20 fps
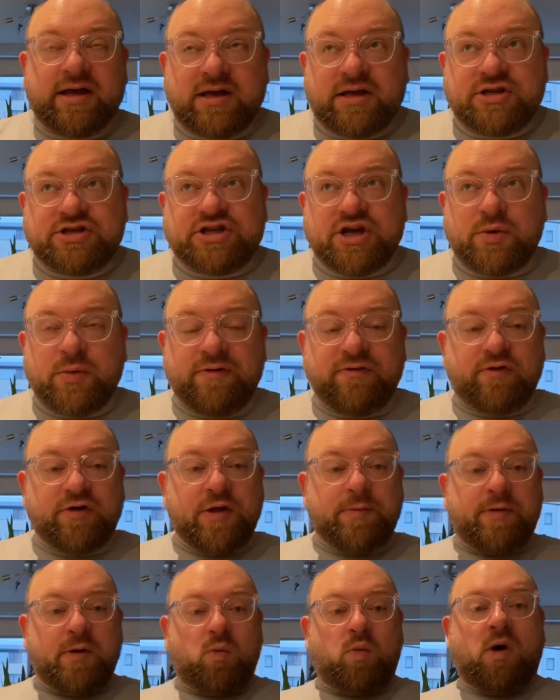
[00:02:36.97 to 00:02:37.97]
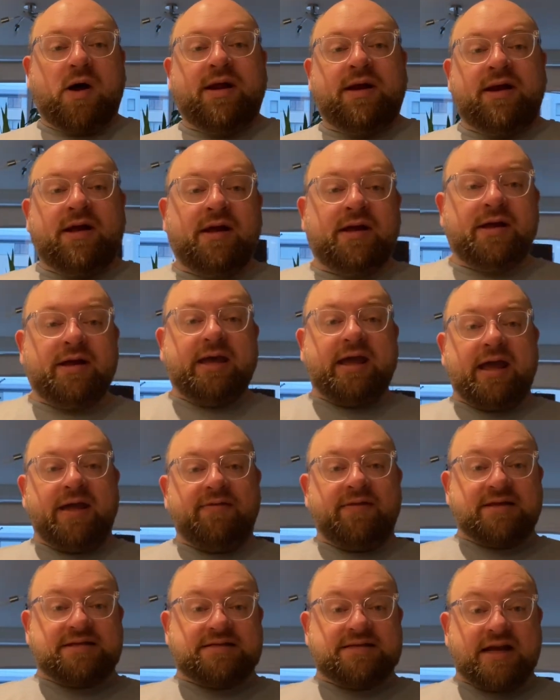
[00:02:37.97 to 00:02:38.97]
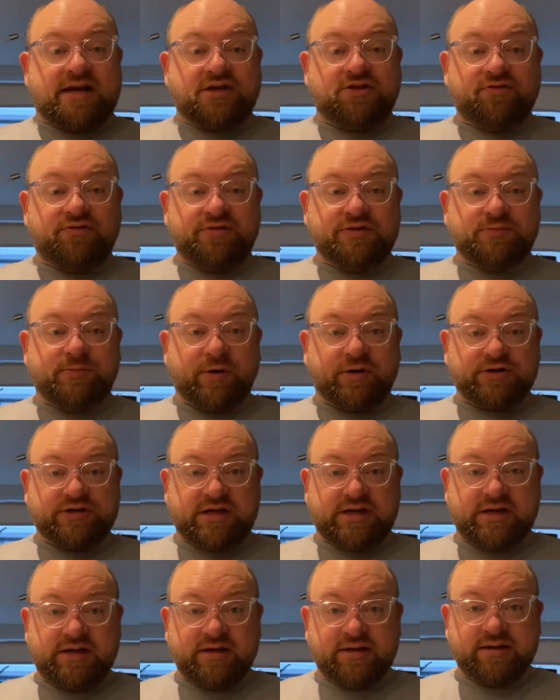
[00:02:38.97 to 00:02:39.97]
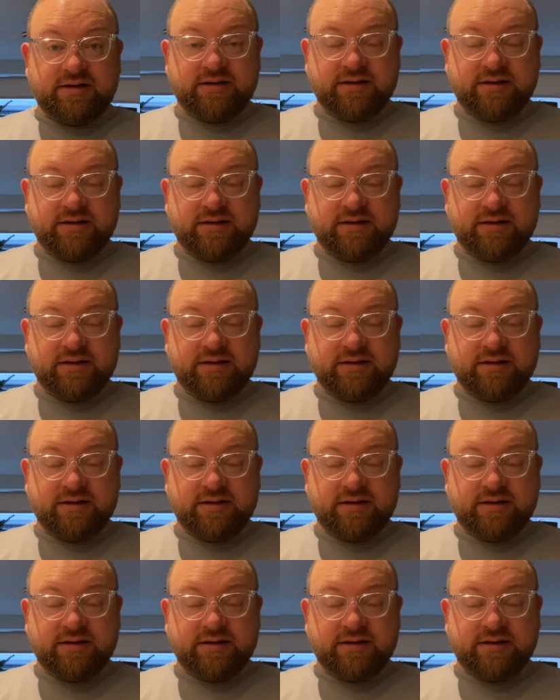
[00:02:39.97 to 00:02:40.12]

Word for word: So we've already put one in the center of his body.